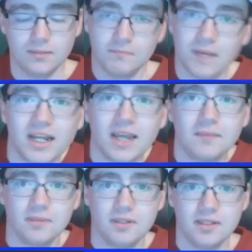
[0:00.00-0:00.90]
My
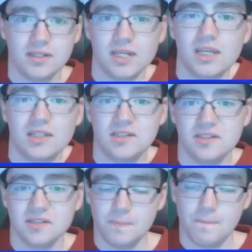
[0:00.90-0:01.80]
name
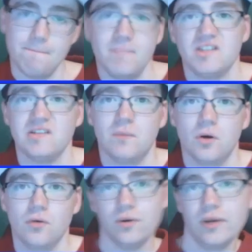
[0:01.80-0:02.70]
is Mister
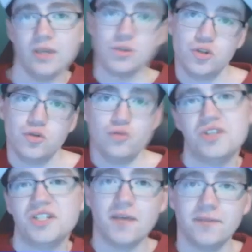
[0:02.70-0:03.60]
Mario Eight Two
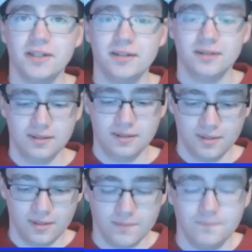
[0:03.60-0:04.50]
Seven,
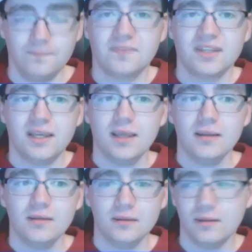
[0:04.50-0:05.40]

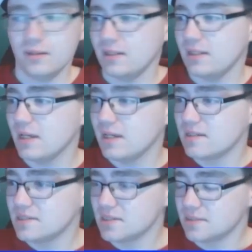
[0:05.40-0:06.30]
and
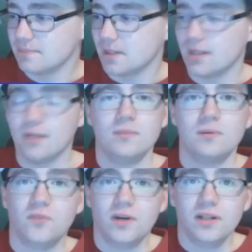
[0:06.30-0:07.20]
yes, I'm
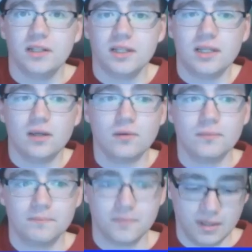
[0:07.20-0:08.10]
finally here.
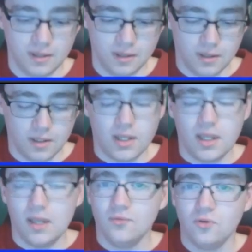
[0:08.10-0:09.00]

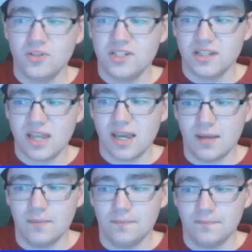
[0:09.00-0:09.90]
And of course,
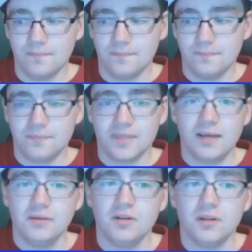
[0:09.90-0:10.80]
today
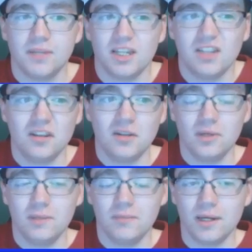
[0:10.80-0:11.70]
I'm going to be
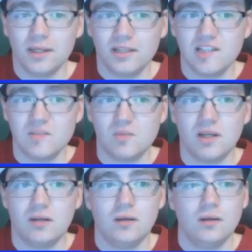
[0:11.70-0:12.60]
continuing my Let's
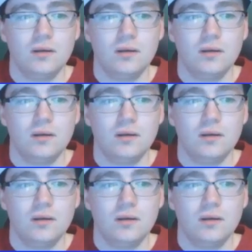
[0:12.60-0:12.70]
Play